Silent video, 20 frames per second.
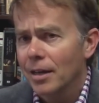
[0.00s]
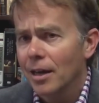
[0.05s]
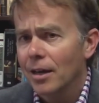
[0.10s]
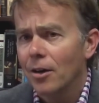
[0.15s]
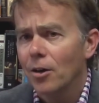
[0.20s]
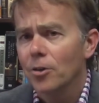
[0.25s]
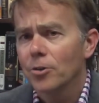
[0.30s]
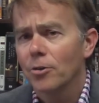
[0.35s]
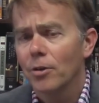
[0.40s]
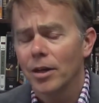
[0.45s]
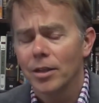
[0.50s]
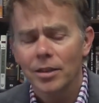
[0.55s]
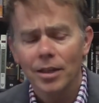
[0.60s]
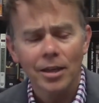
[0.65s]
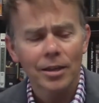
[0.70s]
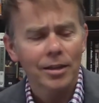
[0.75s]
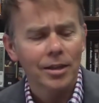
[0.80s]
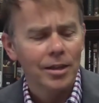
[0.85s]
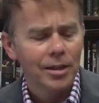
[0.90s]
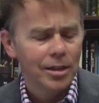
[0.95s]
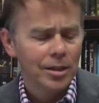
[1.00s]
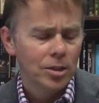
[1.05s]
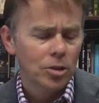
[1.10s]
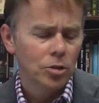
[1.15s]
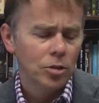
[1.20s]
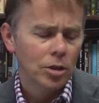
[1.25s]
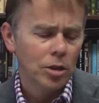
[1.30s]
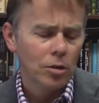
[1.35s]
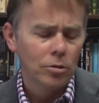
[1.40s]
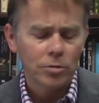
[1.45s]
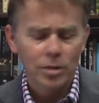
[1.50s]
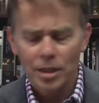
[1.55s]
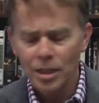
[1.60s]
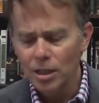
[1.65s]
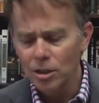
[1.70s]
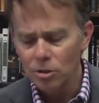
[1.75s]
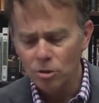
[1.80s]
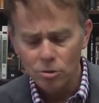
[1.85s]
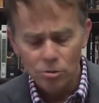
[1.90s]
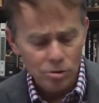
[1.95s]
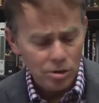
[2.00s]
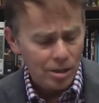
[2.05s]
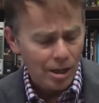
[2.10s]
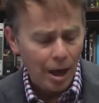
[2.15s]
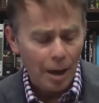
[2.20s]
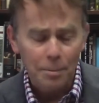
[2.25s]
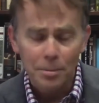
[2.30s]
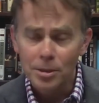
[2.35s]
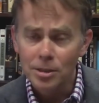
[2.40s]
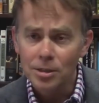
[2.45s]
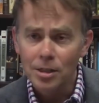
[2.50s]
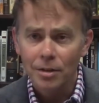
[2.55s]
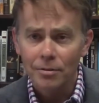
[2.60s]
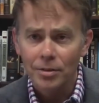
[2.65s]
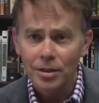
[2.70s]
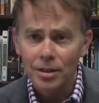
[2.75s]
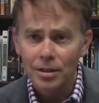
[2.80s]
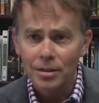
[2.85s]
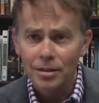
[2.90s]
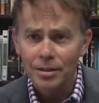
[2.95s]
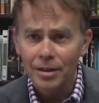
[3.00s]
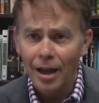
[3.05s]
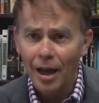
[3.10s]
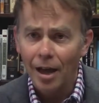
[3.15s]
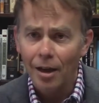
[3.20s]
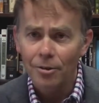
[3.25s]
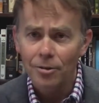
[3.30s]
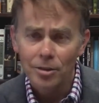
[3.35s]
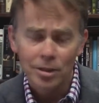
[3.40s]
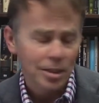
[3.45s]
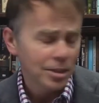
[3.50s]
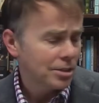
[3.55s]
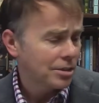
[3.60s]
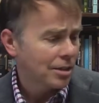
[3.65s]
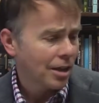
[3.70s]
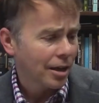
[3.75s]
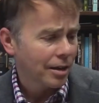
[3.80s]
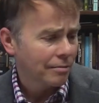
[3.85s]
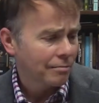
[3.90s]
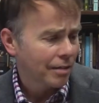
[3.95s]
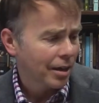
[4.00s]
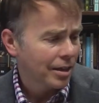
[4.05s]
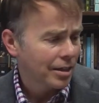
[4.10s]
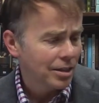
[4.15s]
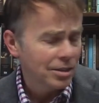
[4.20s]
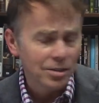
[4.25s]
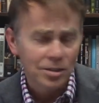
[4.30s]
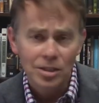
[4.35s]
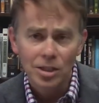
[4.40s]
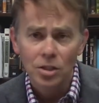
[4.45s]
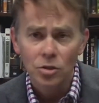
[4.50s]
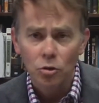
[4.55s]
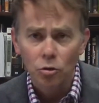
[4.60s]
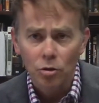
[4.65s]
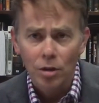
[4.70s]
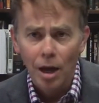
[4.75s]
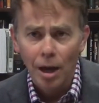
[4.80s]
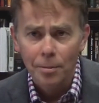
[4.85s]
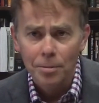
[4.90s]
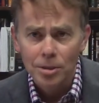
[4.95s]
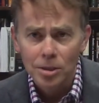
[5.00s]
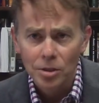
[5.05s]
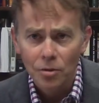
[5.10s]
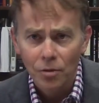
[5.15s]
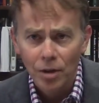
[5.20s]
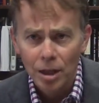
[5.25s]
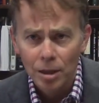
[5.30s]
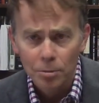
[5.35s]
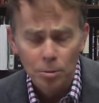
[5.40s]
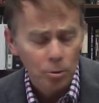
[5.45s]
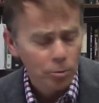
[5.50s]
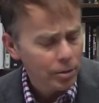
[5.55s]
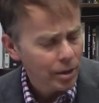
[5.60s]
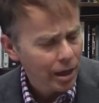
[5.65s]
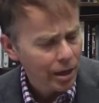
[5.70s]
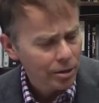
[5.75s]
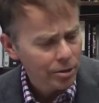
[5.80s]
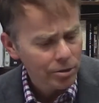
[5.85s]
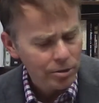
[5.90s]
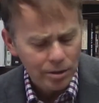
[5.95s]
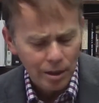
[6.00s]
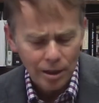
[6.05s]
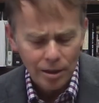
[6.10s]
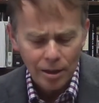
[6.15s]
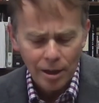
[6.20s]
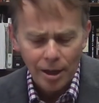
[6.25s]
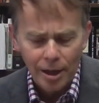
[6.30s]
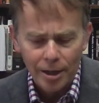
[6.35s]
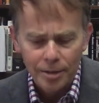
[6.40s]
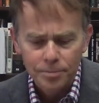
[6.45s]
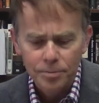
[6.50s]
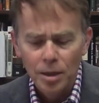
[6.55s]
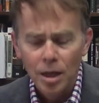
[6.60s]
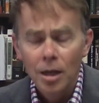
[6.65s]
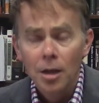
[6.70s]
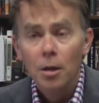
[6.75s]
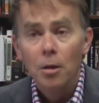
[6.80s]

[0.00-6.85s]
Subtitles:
Although I think you can only get used copies of it now. At least I didn't see new copies available when I looked online.